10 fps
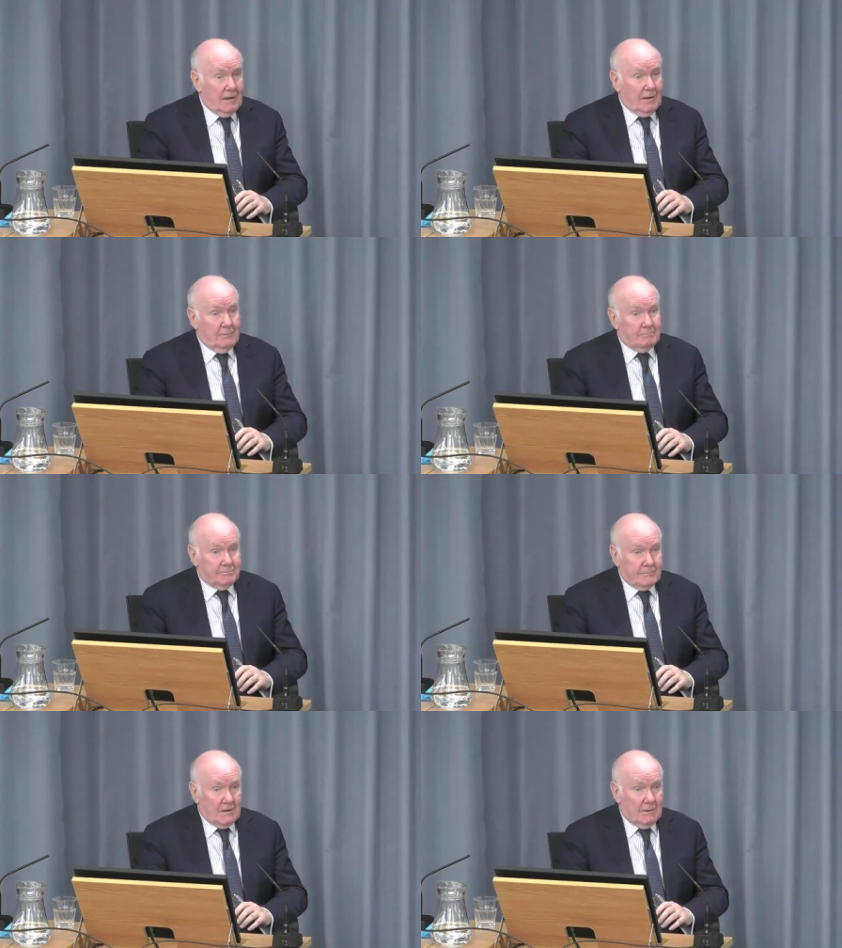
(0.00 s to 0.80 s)

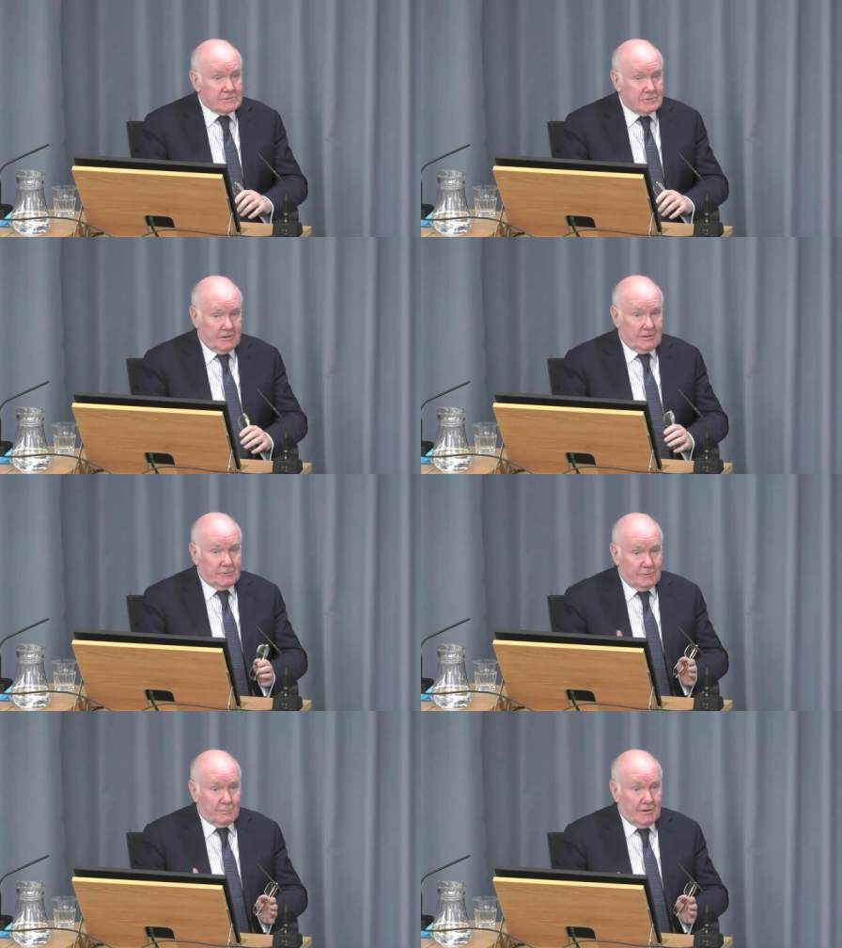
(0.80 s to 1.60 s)
um, I was looking
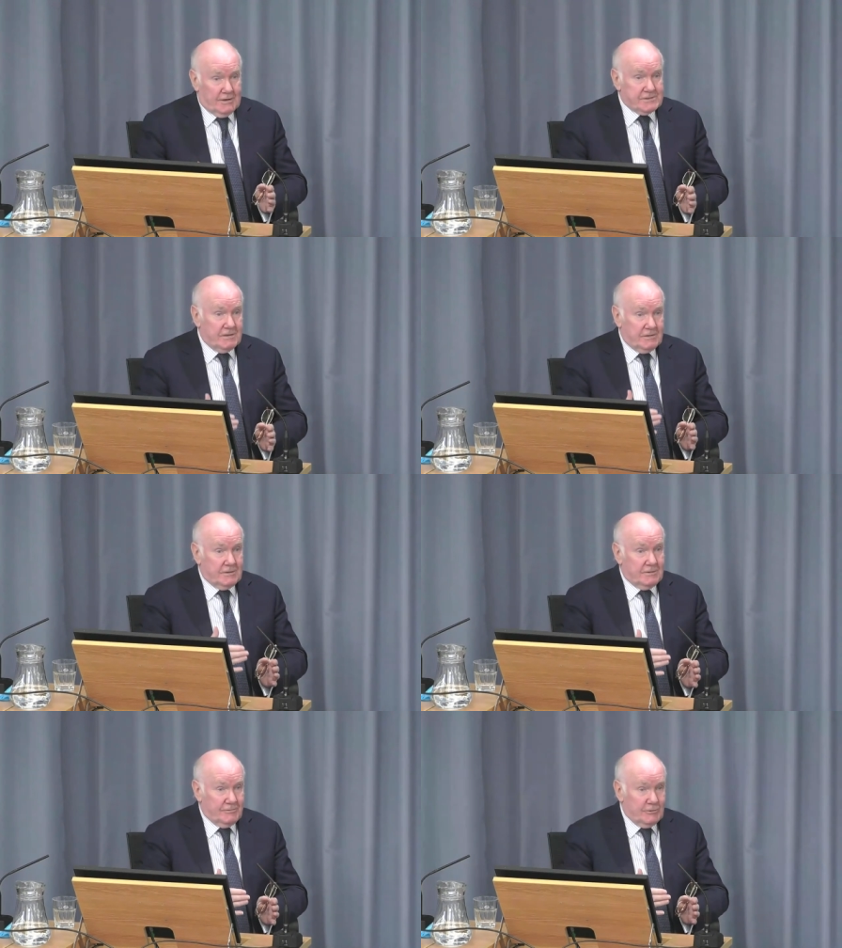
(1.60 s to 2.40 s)
to the present
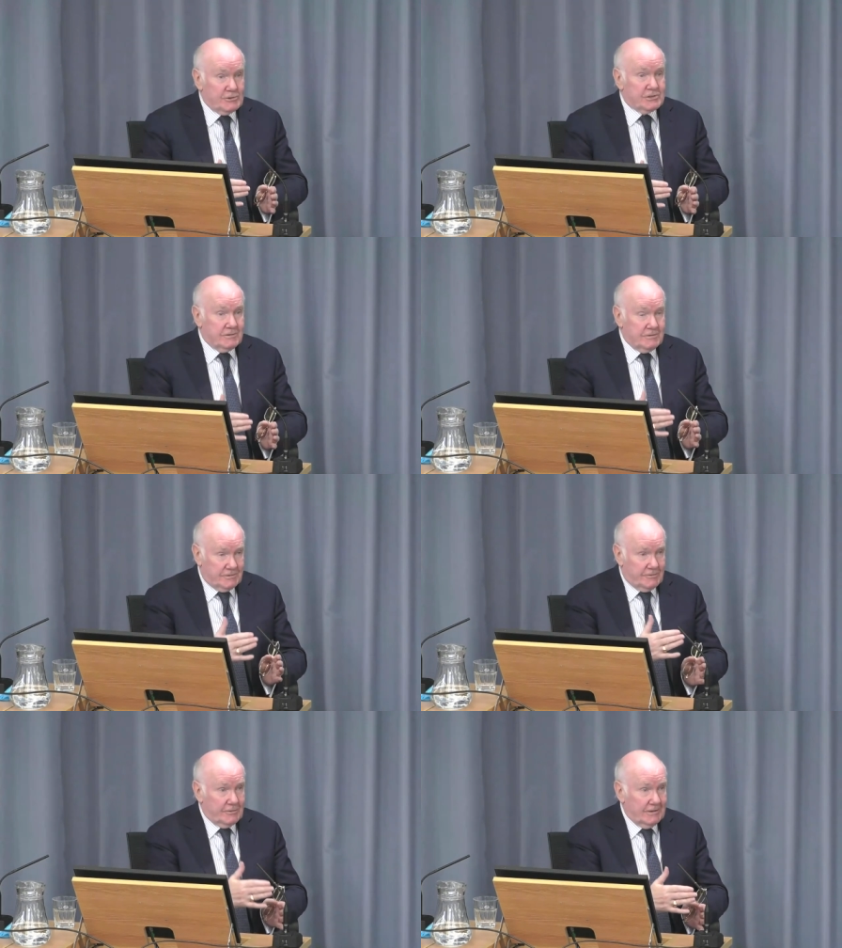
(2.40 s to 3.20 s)
and to the future and
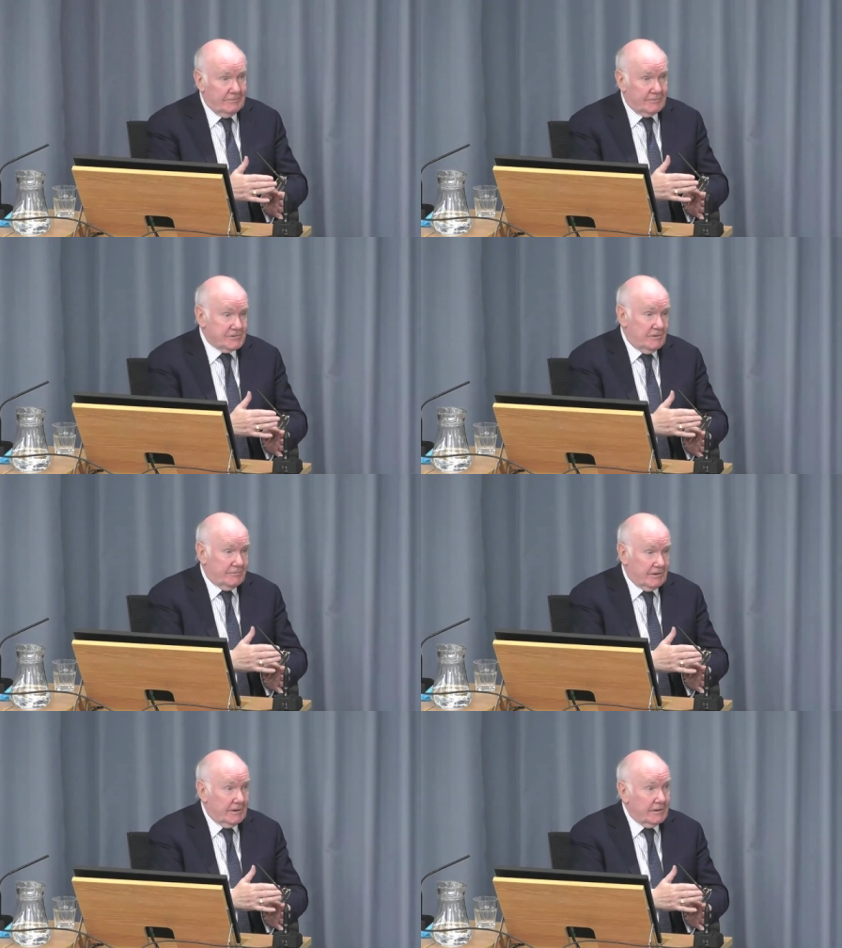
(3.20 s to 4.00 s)
to the relief of
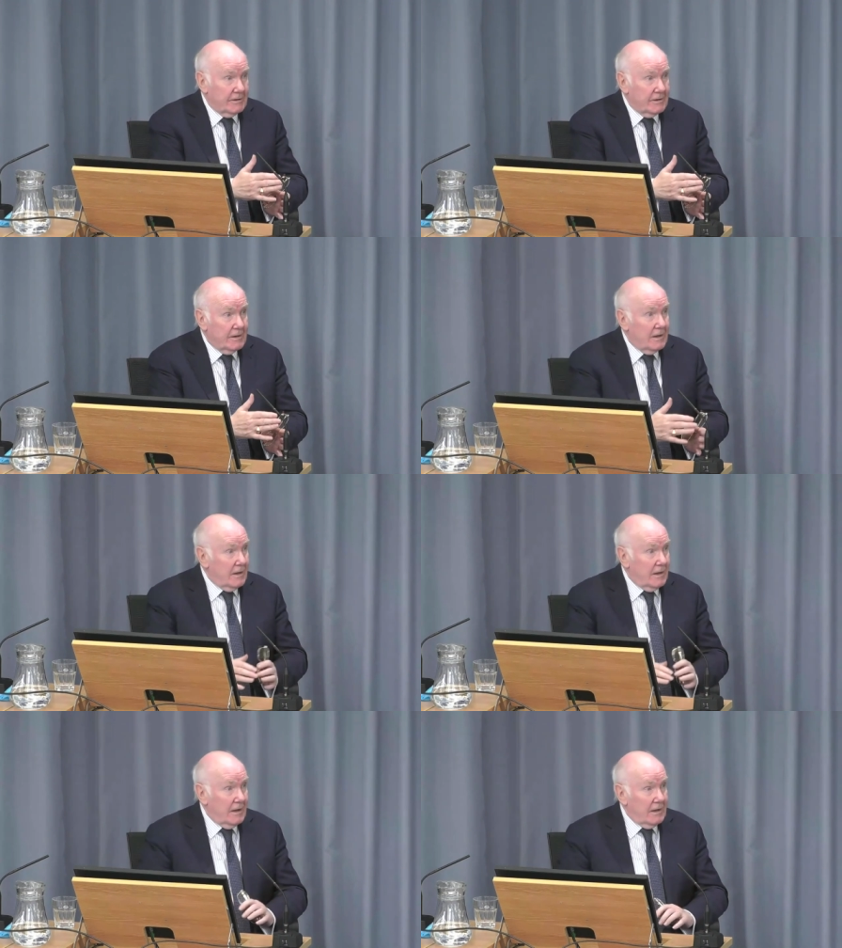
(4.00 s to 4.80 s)
suffering.
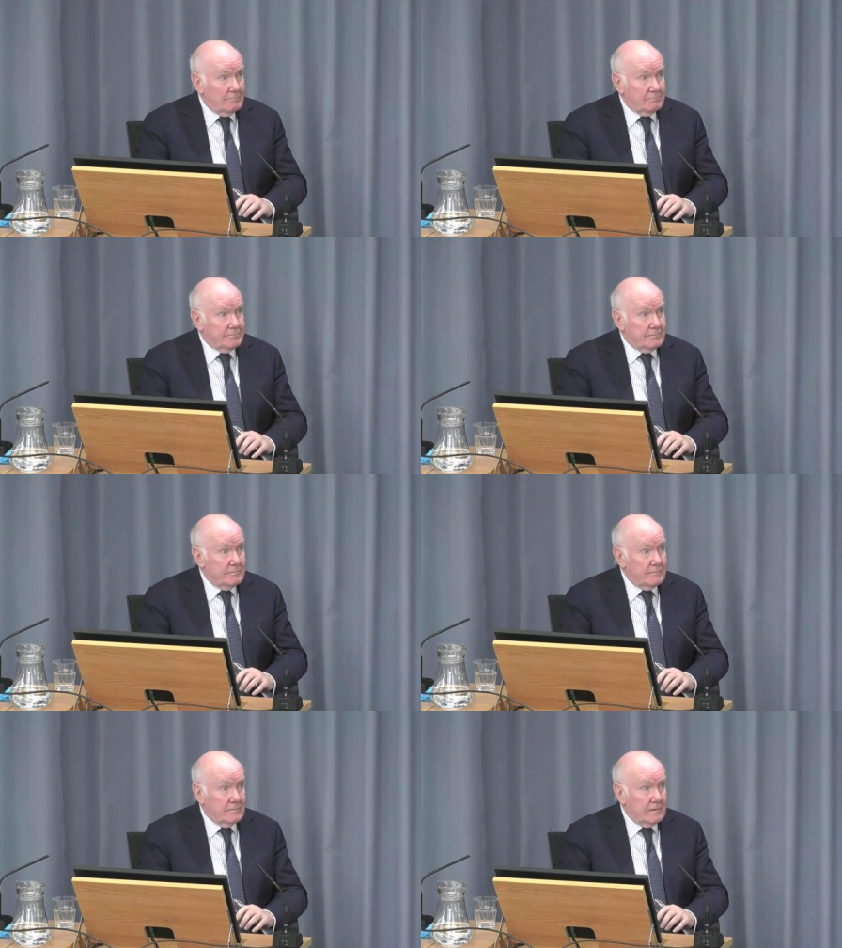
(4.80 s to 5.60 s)
Um,
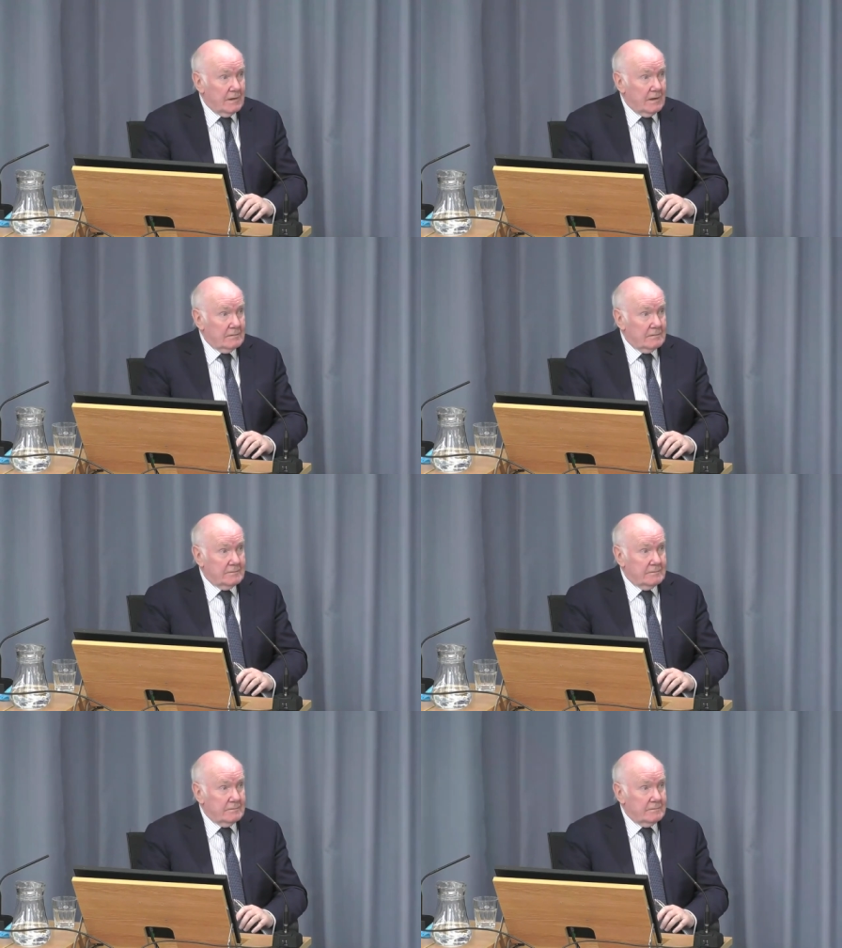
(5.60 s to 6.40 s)
and